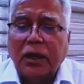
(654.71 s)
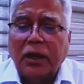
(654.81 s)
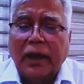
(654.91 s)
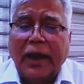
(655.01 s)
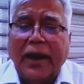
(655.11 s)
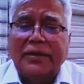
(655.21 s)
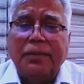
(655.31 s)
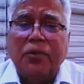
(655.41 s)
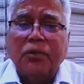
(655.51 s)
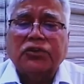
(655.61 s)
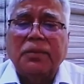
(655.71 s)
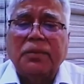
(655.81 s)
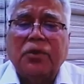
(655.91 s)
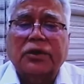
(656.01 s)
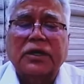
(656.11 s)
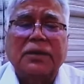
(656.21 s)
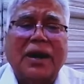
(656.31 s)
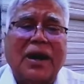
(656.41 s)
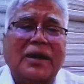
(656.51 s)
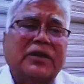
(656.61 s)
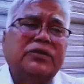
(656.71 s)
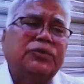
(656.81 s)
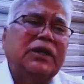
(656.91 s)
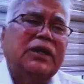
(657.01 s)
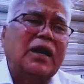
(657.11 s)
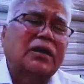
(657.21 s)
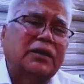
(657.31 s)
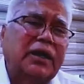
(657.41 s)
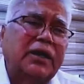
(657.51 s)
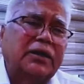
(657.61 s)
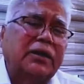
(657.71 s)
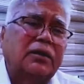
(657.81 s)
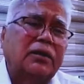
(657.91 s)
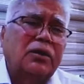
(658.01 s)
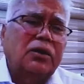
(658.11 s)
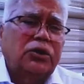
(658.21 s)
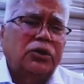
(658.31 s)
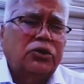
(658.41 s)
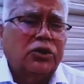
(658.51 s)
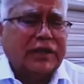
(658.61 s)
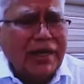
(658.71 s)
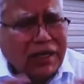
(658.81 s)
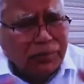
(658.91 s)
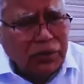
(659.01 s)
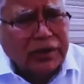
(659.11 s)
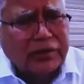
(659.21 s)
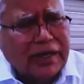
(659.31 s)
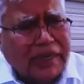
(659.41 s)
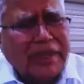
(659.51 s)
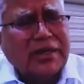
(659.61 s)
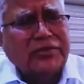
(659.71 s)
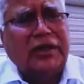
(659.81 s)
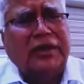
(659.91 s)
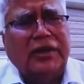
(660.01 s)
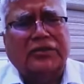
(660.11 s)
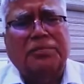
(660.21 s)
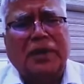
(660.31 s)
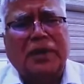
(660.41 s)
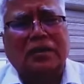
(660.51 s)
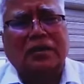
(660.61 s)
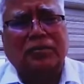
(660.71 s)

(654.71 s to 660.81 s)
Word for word: and the most important part is we are creating you know telecommunication teleconsultation part we are